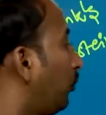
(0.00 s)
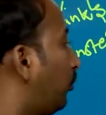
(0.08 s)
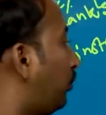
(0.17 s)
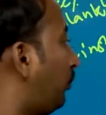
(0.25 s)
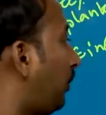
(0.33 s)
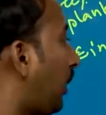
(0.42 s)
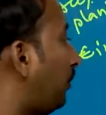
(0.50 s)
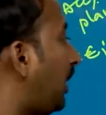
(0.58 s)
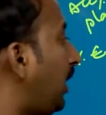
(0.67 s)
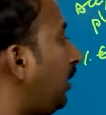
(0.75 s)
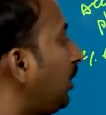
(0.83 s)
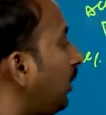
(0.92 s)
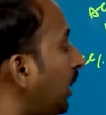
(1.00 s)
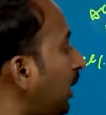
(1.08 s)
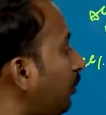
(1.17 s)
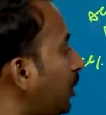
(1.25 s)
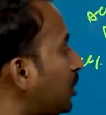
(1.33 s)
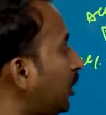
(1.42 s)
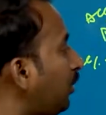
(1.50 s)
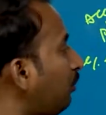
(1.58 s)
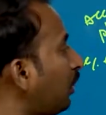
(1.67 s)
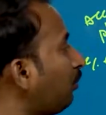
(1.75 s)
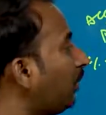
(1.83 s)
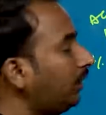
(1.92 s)
From the equation number
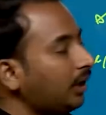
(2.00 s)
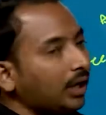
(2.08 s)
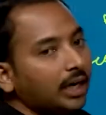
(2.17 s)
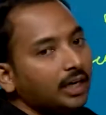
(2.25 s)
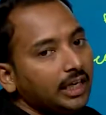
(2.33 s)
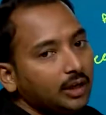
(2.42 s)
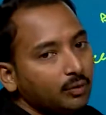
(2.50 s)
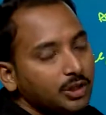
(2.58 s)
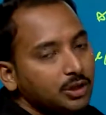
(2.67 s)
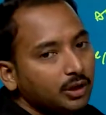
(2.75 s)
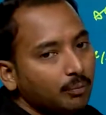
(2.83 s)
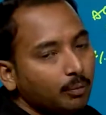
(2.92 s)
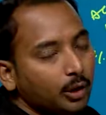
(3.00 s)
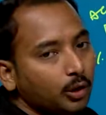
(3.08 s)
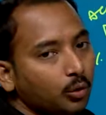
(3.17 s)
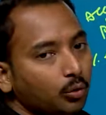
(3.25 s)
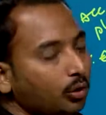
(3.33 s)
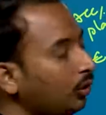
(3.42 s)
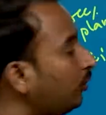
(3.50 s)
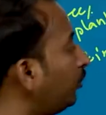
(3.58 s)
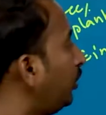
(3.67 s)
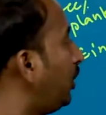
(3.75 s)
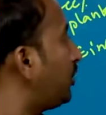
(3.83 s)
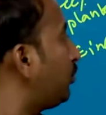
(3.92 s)
1 and equation number 2,
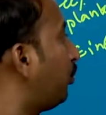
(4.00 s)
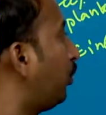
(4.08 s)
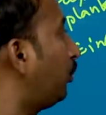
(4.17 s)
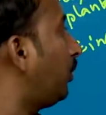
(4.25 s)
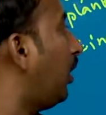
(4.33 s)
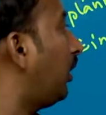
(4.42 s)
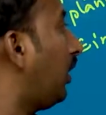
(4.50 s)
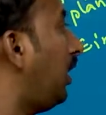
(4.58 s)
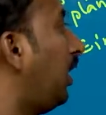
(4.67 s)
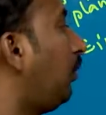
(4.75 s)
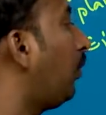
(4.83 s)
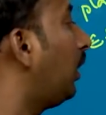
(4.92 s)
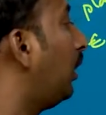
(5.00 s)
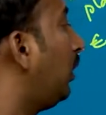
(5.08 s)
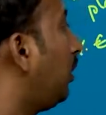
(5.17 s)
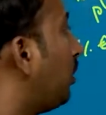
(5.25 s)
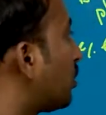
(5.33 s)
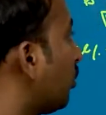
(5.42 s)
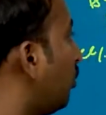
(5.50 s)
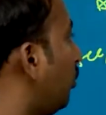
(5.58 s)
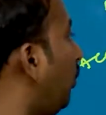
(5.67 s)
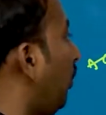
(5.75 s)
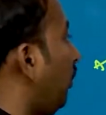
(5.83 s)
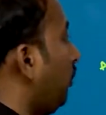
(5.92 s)
these both are equal. So
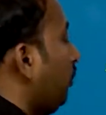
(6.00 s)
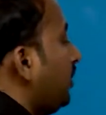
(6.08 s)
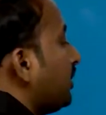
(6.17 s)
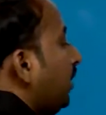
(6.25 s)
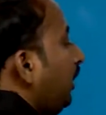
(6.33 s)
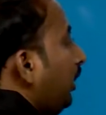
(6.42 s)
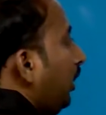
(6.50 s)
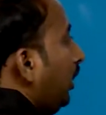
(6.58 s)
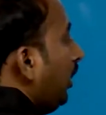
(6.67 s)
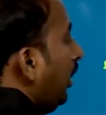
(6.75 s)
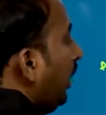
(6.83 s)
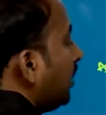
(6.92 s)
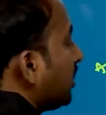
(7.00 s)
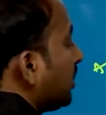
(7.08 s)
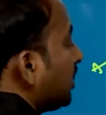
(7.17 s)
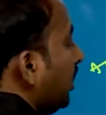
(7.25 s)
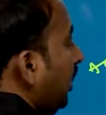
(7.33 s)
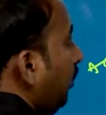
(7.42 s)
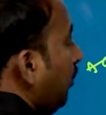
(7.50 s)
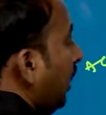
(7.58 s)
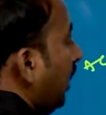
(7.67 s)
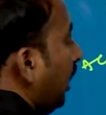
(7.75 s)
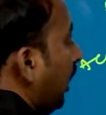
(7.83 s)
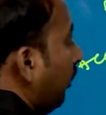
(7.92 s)
we see the hc by
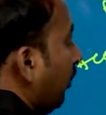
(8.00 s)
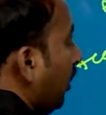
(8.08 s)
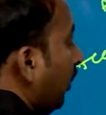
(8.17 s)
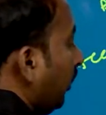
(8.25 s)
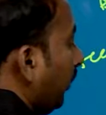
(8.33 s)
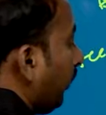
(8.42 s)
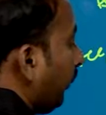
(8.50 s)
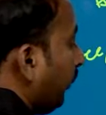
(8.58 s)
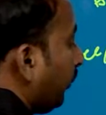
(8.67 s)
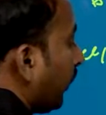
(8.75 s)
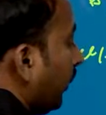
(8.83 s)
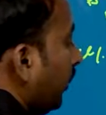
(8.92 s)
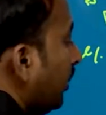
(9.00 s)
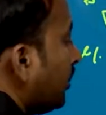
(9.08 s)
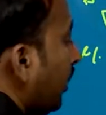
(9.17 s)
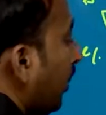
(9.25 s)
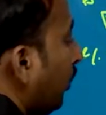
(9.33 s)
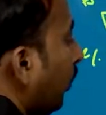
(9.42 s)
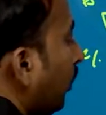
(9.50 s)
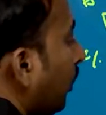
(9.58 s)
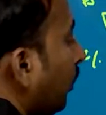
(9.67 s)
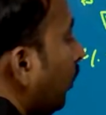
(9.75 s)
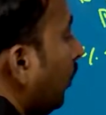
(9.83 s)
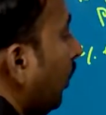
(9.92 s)
lambda is equal
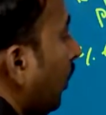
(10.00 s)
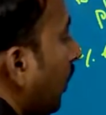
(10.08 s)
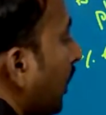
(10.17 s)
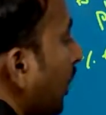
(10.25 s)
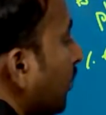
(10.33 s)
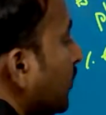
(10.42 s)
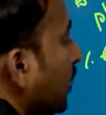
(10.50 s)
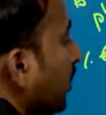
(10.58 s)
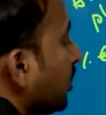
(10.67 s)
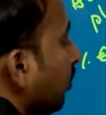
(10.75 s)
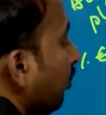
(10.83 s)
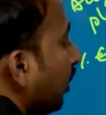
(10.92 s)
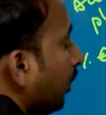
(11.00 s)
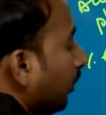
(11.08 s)
to mc square.